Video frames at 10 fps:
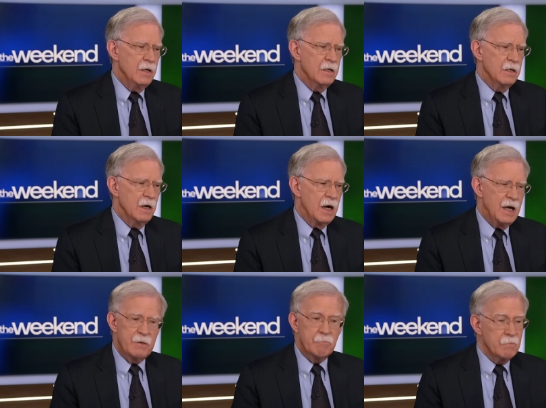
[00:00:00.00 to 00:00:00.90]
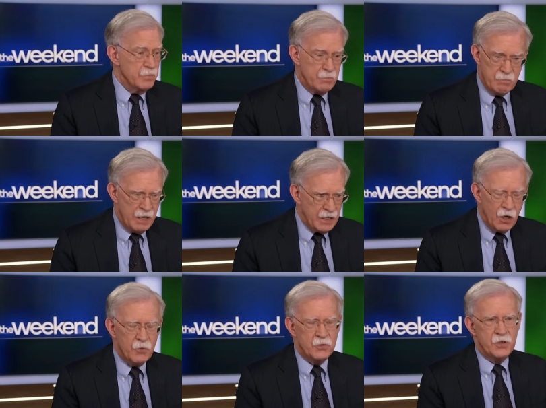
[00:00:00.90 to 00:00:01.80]
uh, I and many
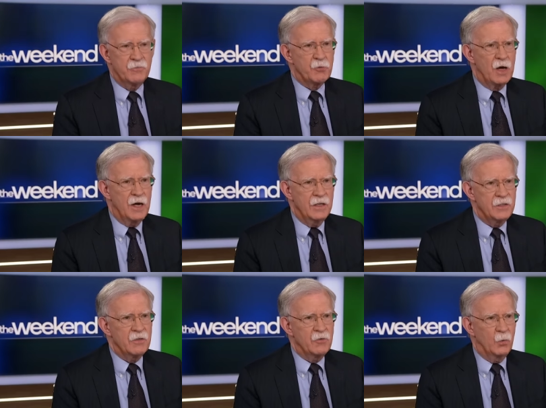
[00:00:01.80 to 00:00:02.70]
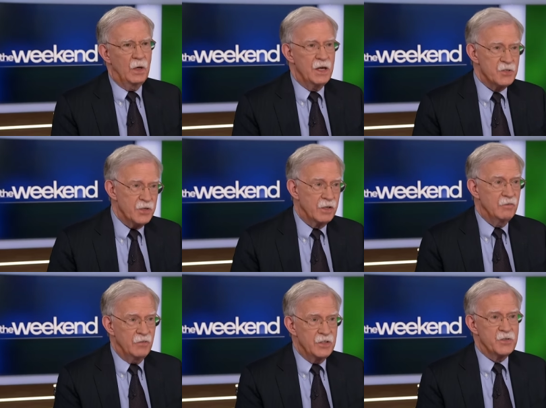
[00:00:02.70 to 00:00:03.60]
others have tried in different ways to
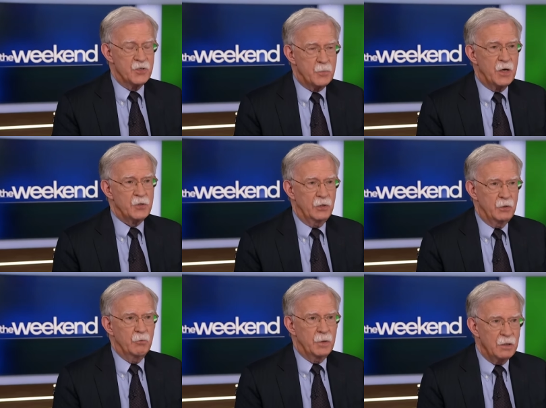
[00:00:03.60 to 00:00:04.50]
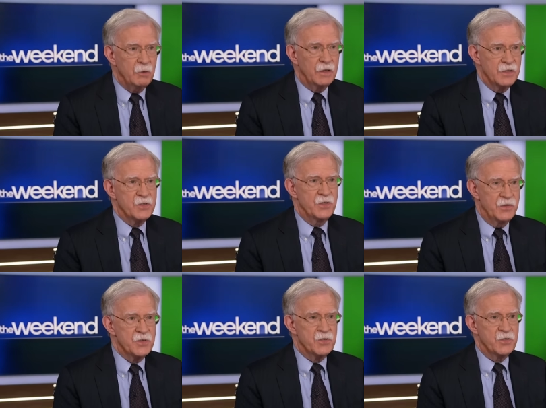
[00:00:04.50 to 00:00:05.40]
convince, especially Republicans, that
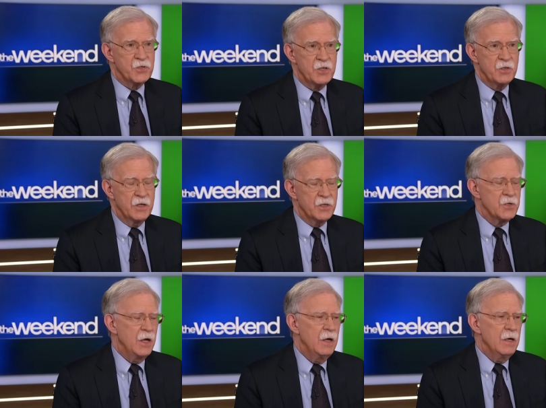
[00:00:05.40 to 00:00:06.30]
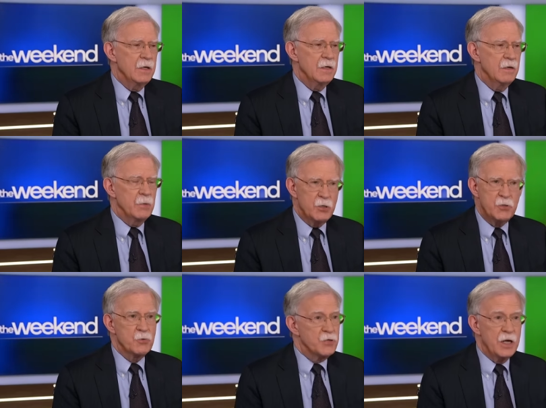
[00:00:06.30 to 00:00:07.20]
this is serious. Uh, but as
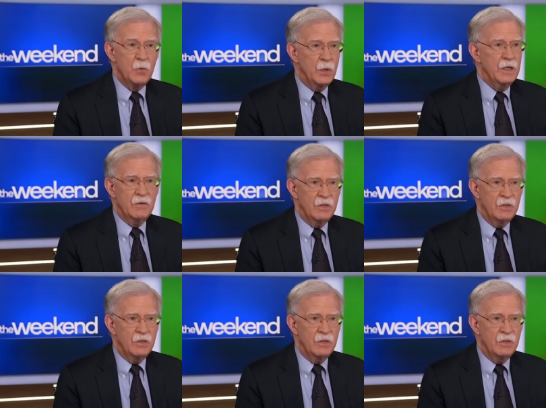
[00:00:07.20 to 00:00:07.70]
you say, we have